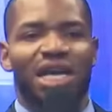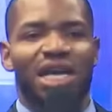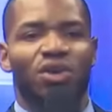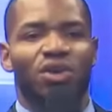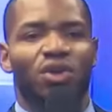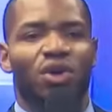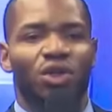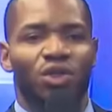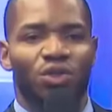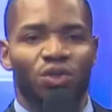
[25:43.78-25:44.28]

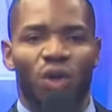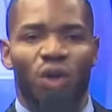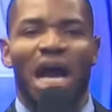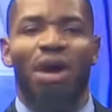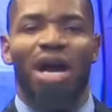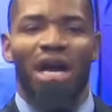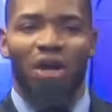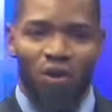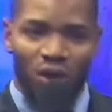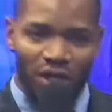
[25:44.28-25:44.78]
Thank God
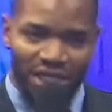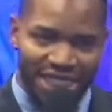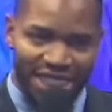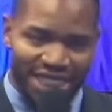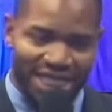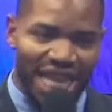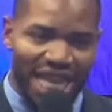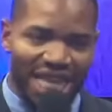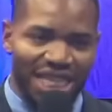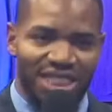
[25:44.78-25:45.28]
our
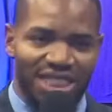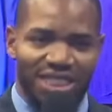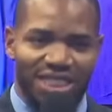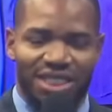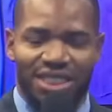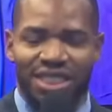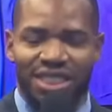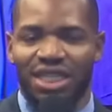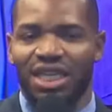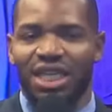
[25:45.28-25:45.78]
God is like
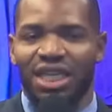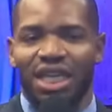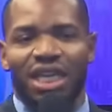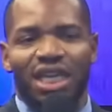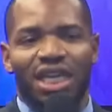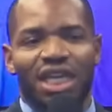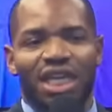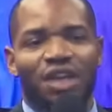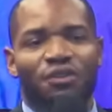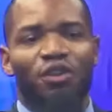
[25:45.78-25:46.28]
this.
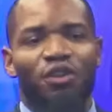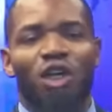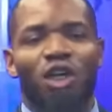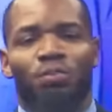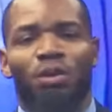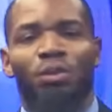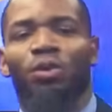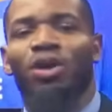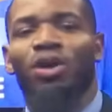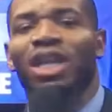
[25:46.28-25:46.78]
If
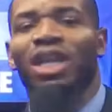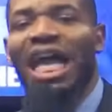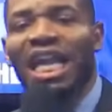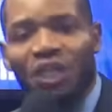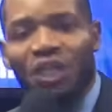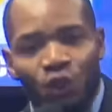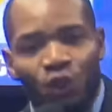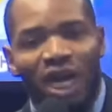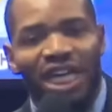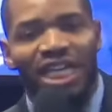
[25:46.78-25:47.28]
not, people
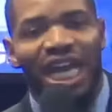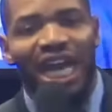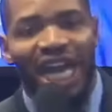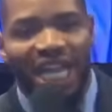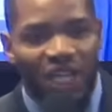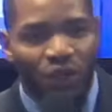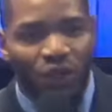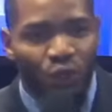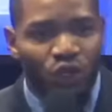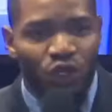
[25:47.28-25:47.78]
like you and
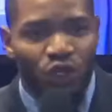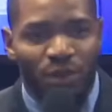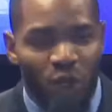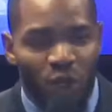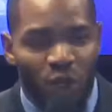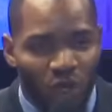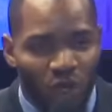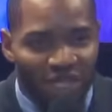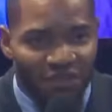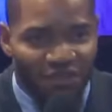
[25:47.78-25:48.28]
I will
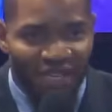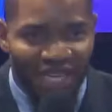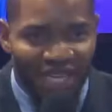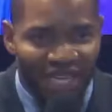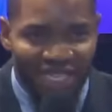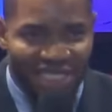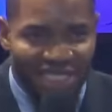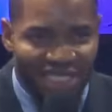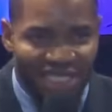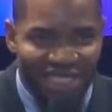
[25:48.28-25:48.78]
not be
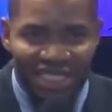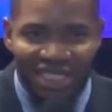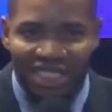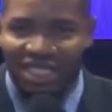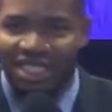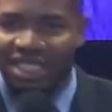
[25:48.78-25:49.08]
qualified.